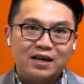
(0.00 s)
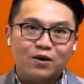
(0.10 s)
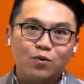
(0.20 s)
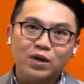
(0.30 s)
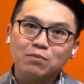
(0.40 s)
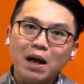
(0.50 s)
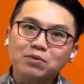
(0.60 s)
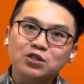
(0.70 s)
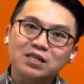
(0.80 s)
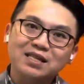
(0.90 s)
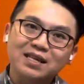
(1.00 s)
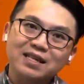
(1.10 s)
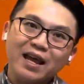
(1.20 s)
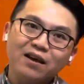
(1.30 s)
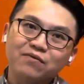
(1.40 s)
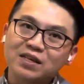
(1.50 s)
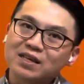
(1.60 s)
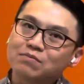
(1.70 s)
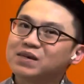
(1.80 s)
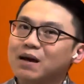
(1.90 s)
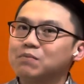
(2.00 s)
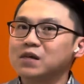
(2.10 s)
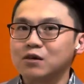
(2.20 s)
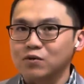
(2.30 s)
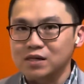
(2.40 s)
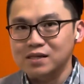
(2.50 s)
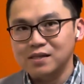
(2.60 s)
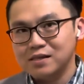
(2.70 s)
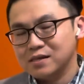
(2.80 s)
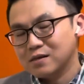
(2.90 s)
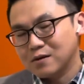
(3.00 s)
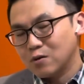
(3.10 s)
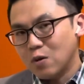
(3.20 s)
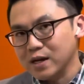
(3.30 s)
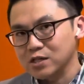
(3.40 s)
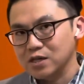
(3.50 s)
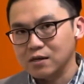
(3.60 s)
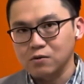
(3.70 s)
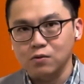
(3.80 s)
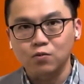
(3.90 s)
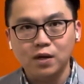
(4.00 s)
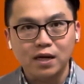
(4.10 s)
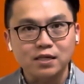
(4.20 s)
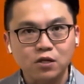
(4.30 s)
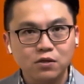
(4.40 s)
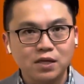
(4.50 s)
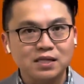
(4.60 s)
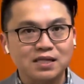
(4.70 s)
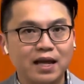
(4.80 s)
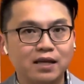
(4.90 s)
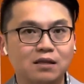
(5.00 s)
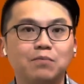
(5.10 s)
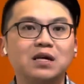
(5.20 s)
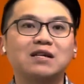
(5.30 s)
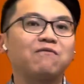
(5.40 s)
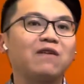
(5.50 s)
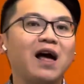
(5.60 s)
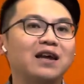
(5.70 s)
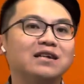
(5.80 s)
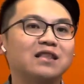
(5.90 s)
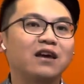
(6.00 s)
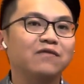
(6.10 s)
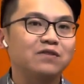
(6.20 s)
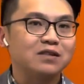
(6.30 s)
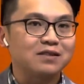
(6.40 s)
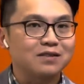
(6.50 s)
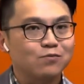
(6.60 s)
When the Bible just says heaven, it can be ambiguous. It's quite a general word. So you can say the birds are flying in the heavens.